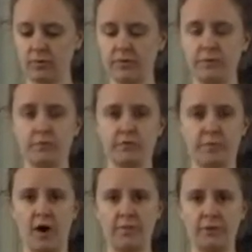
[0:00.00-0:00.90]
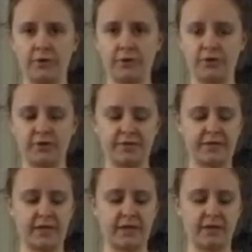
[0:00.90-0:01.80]
So the most popular is
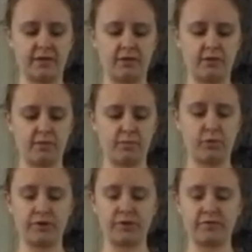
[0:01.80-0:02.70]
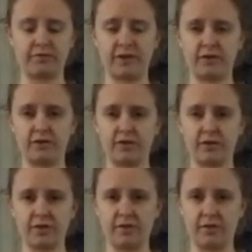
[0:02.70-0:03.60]
taking the pointer
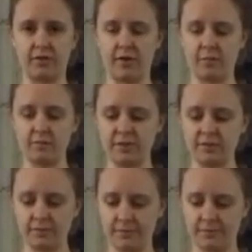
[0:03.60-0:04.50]
fingers to the thumbs.